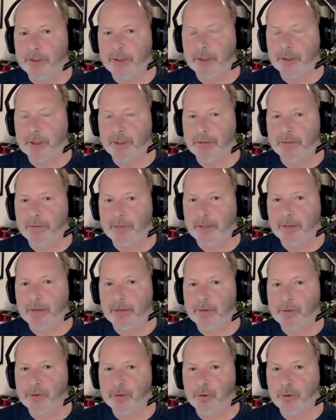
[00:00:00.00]
thickness of the air.
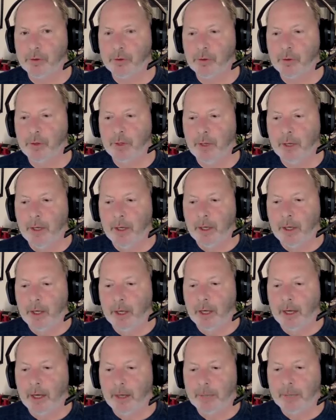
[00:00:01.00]
So,
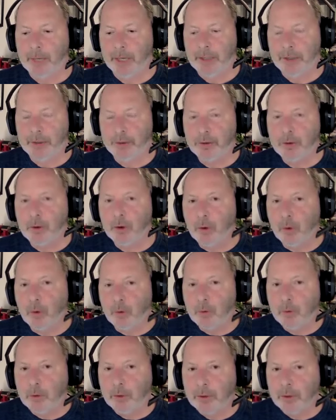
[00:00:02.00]
but I do
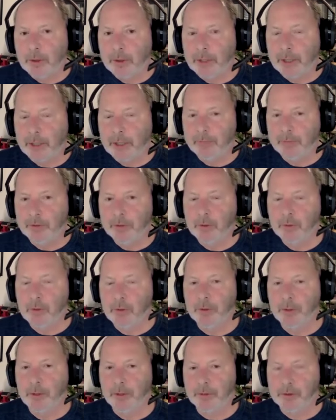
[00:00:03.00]
know that if you go
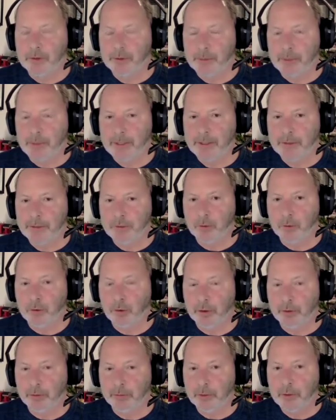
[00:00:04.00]
out in outer space or go
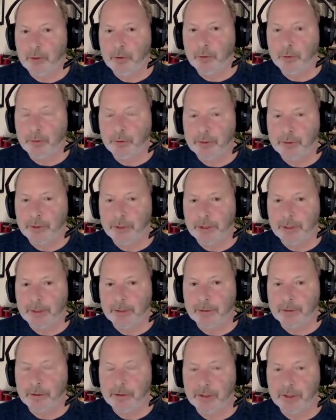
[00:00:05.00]
to the moon, there's a
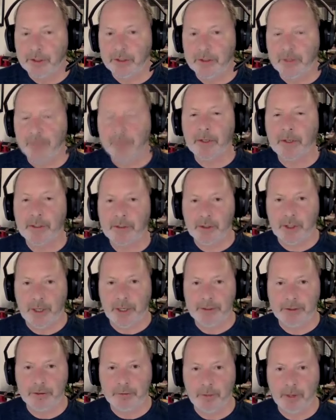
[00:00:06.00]
significant
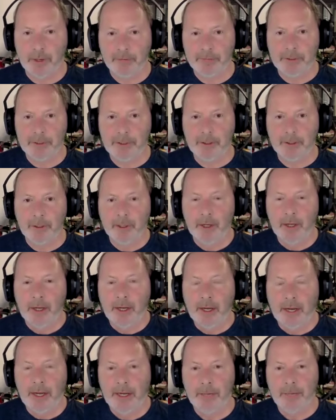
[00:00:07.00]
change in gravity.
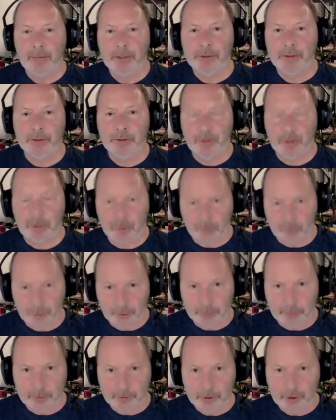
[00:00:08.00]
And I mentioned a little earlier
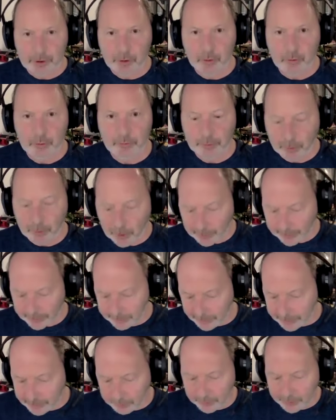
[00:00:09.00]
about Joan Vernakis.
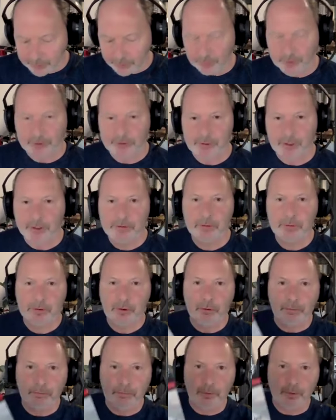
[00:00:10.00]
I just want to show you this is
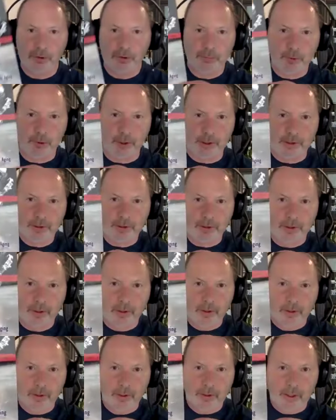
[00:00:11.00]
her first book.
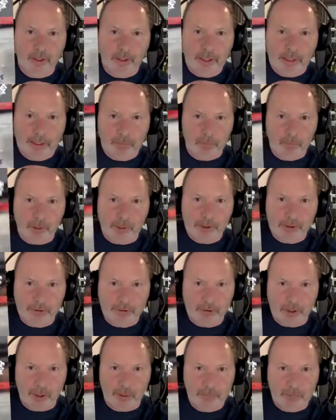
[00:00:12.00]
It
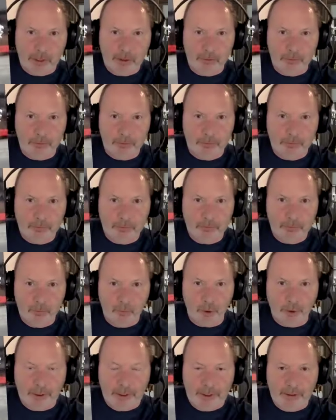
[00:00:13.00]
was about
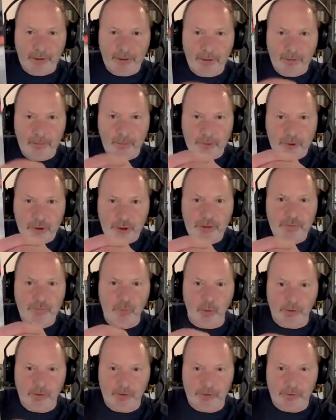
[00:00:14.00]
working with G
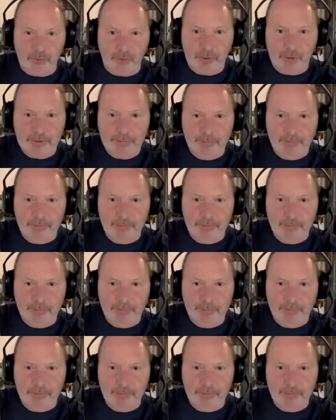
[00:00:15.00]
forces, right?